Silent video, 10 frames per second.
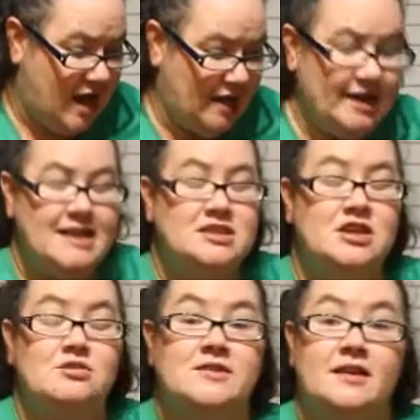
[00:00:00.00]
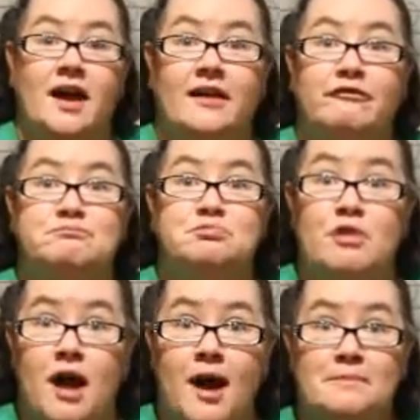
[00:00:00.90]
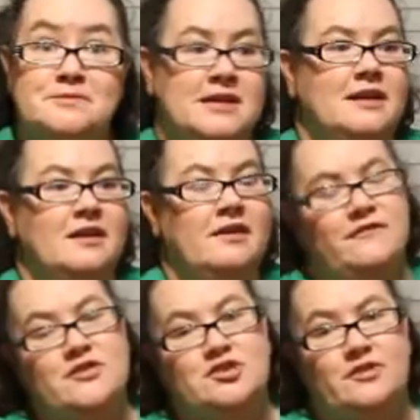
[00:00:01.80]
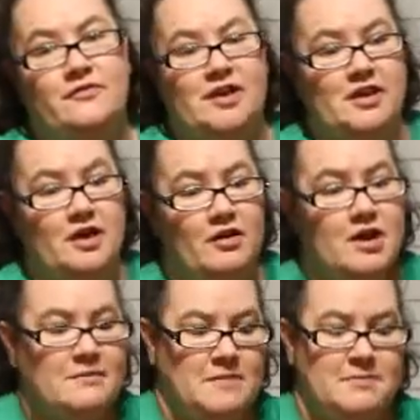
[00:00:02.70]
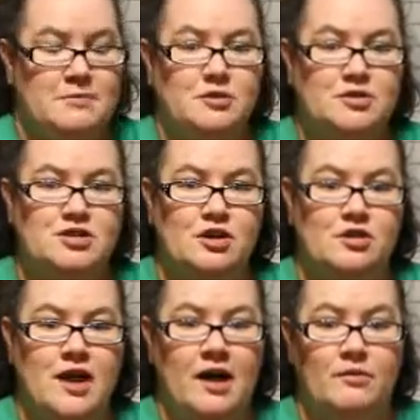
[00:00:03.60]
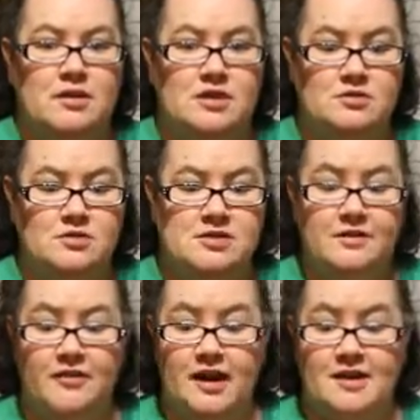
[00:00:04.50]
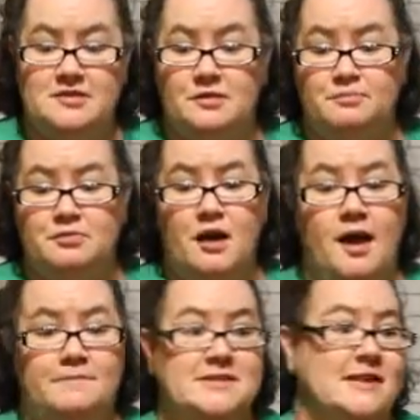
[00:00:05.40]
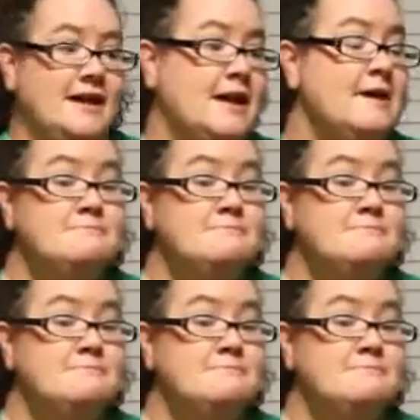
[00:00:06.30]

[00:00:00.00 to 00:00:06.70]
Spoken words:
I like to use a lot of props, and in a future video maybe we'll show you how we use different kinds of props like